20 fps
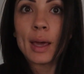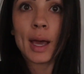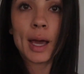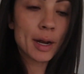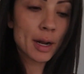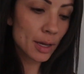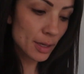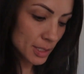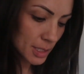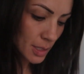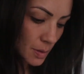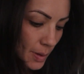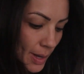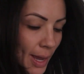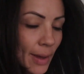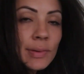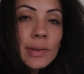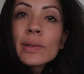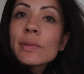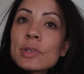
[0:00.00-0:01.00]
And also, I
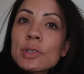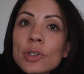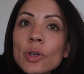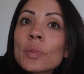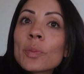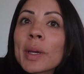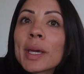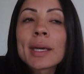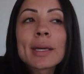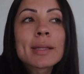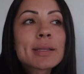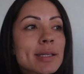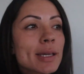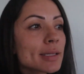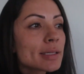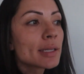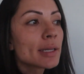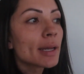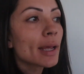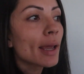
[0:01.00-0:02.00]
haven't even shown my kids
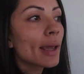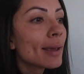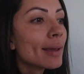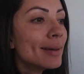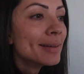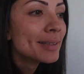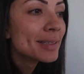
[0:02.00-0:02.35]
yet today.